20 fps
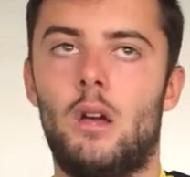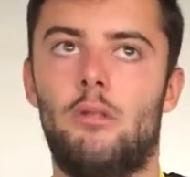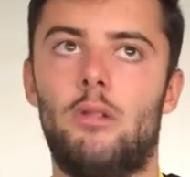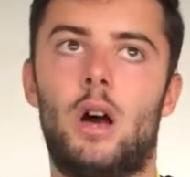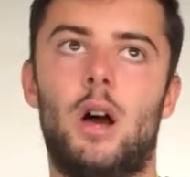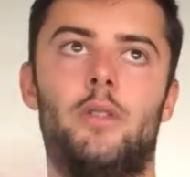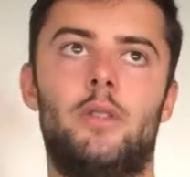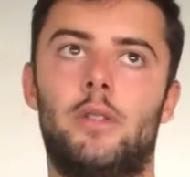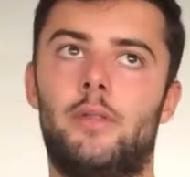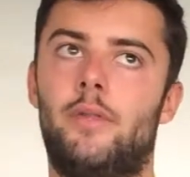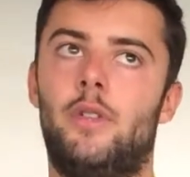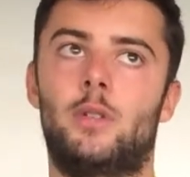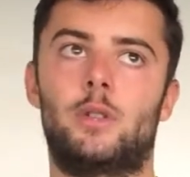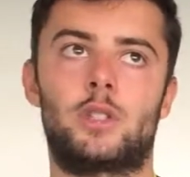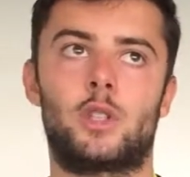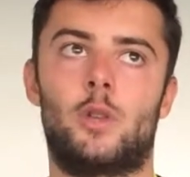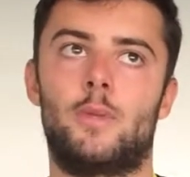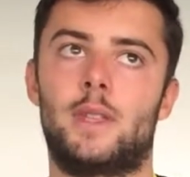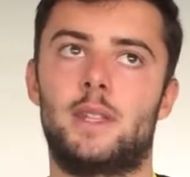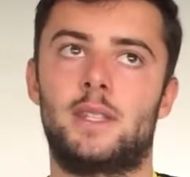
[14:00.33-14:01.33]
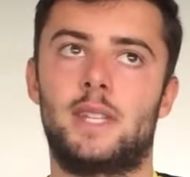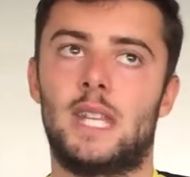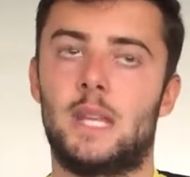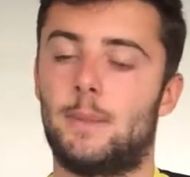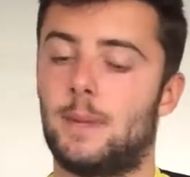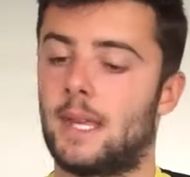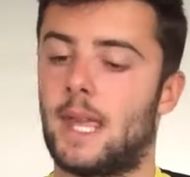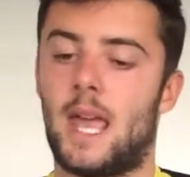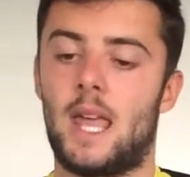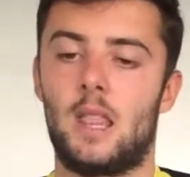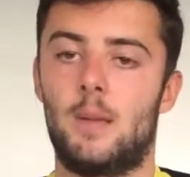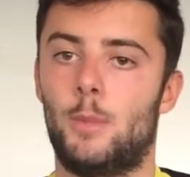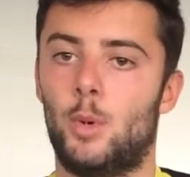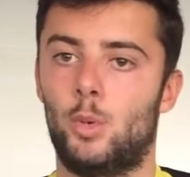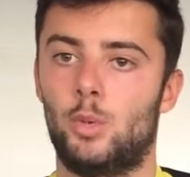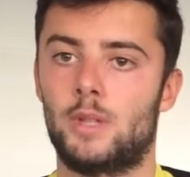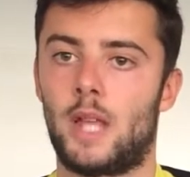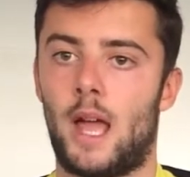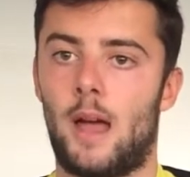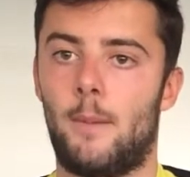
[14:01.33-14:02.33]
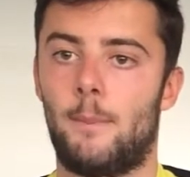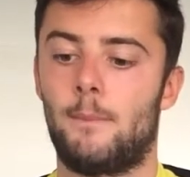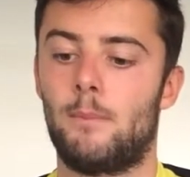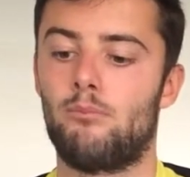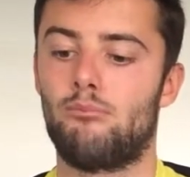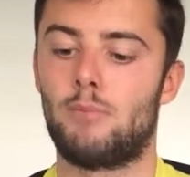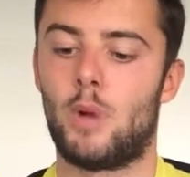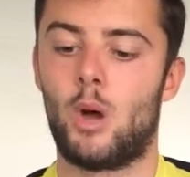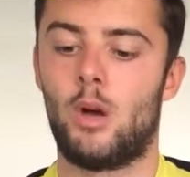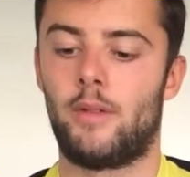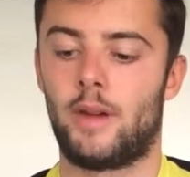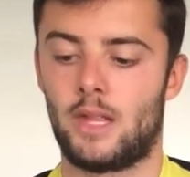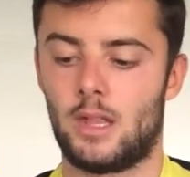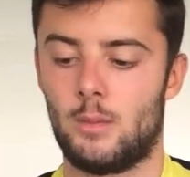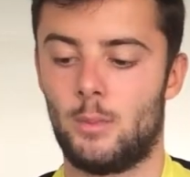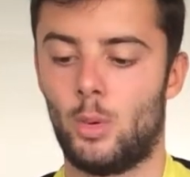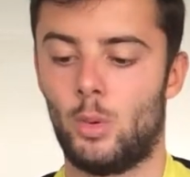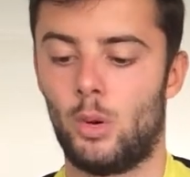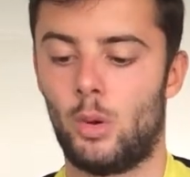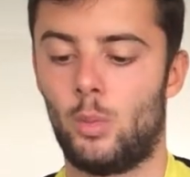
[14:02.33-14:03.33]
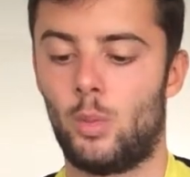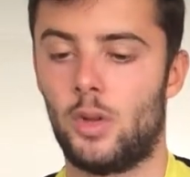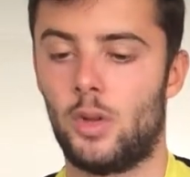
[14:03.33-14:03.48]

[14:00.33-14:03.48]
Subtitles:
rather than focusing on the team and getting them all down, motivate them all at